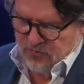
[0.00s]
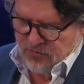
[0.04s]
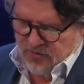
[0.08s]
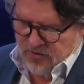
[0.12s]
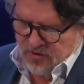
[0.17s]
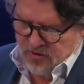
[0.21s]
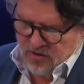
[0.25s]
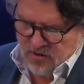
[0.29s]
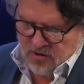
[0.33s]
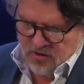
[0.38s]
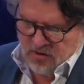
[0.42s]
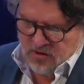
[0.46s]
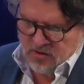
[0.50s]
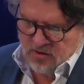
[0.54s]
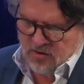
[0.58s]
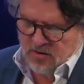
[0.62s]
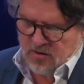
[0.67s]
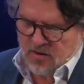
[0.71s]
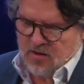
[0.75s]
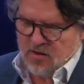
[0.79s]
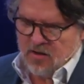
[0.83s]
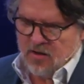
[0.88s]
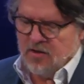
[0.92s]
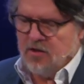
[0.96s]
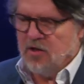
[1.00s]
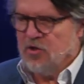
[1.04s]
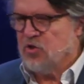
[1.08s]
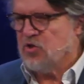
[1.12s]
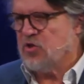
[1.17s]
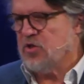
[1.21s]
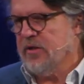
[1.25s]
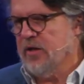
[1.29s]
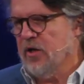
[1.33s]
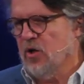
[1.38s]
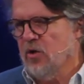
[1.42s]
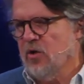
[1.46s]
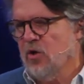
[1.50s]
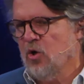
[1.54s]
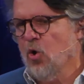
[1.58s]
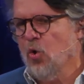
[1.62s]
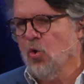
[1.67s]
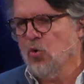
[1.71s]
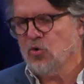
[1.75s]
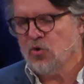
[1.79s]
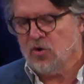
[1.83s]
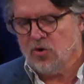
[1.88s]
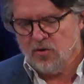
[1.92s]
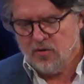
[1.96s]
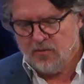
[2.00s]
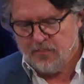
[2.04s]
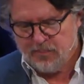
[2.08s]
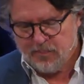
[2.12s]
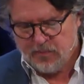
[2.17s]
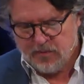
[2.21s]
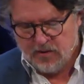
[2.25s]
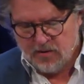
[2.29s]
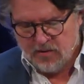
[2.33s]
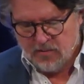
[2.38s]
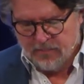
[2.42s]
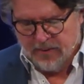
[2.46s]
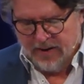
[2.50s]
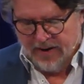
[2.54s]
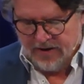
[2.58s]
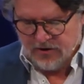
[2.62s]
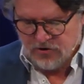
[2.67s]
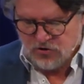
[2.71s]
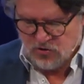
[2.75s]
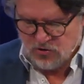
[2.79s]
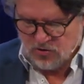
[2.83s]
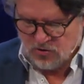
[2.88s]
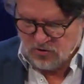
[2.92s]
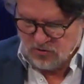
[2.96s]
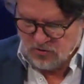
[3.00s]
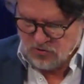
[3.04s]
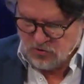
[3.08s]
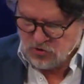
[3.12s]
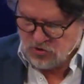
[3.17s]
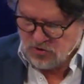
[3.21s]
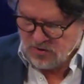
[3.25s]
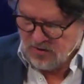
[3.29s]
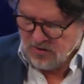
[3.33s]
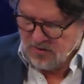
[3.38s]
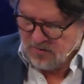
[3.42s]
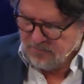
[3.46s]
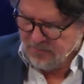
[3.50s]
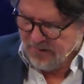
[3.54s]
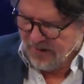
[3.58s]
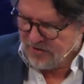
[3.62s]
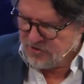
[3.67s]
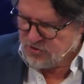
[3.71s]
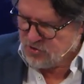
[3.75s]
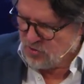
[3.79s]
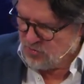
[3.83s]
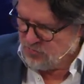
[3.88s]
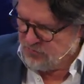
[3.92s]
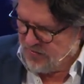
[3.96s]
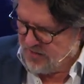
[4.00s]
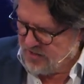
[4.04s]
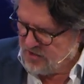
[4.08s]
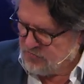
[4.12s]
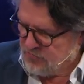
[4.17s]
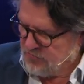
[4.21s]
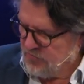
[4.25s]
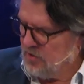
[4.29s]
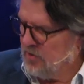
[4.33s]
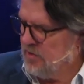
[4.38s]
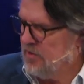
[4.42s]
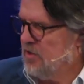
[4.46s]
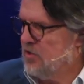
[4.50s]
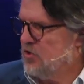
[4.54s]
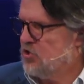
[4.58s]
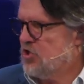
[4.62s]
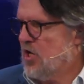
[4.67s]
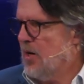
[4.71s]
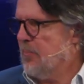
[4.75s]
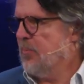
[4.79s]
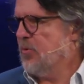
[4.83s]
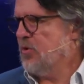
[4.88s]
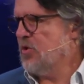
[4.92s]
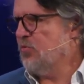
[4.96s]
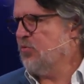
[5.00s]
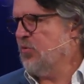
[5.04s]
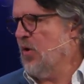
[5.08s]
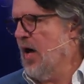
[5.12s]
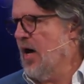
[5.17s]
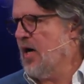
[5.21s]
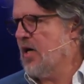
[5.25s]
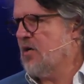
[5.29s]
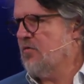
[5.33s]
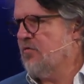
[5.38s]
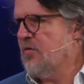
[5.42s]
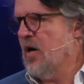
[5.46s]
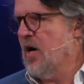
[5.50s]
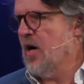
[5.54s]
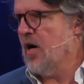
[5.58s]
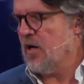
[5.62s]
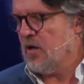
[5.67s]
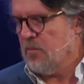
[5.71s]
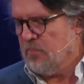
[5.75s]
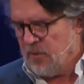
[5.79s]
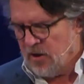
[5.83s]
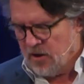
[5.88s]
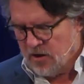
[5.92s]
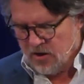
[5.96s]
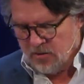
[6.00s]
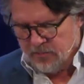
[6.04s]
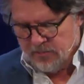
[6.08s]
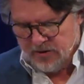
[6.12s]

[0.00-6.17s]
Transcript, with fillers: Uh, uh, another scenario, an older pastor who's pastored faithfully, he's shepherded the flock of God among them.